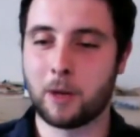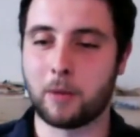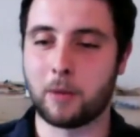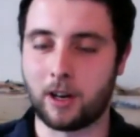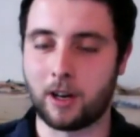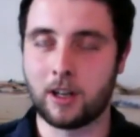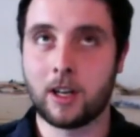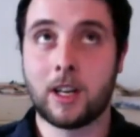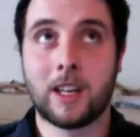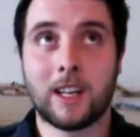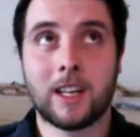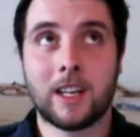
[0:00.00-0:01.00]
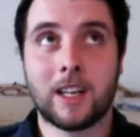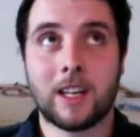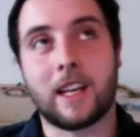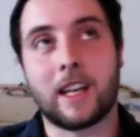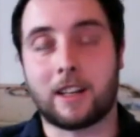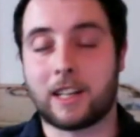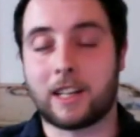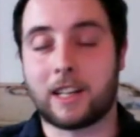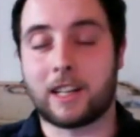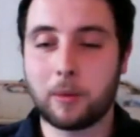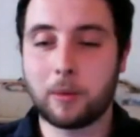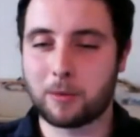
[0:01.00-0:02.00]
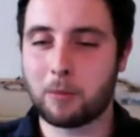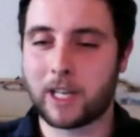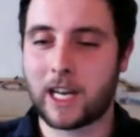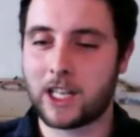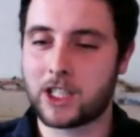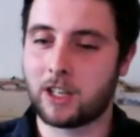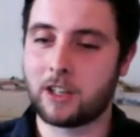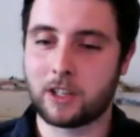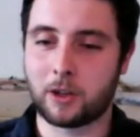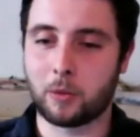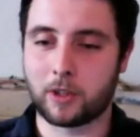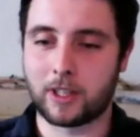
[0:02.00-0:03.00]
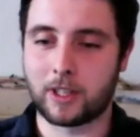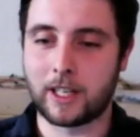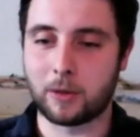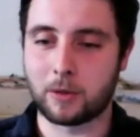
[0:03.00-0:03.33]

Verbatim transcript: But yeah, there could be some complication. I don't know what the legal